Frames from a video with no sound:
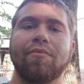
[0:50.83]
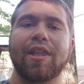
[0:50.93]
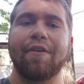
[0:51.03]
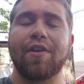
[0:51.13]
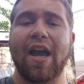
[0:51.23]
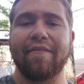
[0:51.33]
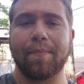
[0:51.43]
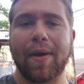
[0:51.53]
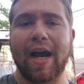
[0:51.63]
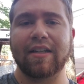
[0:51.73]
If you have a
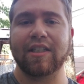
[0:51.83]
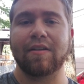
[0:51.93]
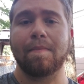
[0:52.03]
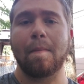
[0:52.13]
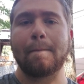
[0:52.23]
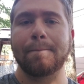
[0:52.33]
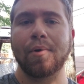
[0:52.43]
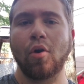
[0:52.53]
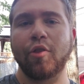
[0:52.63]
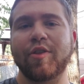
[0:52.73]
posi,
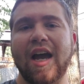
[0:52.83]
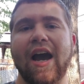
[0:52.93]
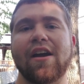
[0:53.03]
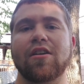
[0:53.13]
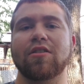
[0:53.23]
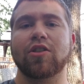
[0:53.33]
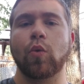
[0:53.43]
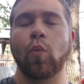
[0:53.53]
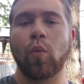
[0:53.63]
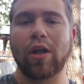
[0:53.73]
both tires
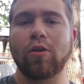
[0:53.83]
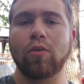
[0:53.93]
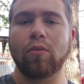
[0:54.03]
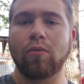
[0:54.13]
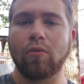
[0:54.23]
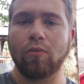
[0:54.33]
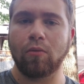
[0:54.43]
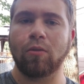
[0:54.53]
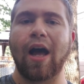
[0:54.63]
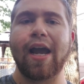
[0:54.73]
will
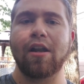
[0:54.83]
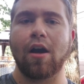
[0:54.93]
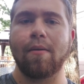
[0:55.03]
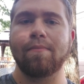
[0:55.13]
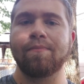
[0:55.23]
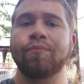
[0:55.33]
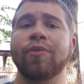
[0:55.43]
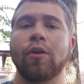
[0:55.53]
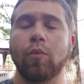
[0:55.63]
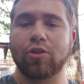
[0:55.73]
light up,
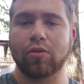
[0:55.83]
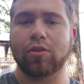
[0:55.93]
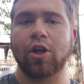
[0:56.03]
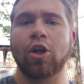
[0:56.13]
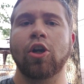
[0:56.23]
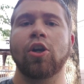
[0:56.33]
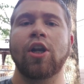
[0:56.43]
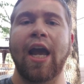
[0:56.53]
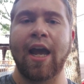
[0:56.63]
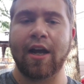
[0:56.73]
which will turn
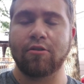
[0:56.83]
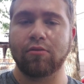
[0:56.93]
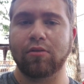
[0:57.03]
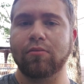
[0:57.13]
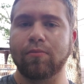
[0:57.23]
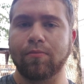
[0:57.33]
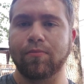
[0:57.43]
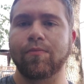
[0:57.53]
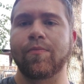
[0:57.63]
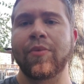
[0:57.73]
and
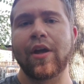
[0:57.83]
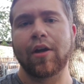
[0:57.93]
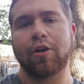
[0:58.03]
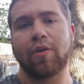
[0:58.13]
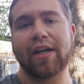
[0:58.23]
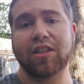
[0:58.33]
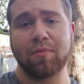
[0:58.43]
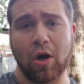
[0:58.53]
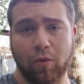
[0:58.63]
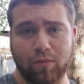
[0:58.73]
create
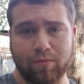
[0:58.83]
smoke.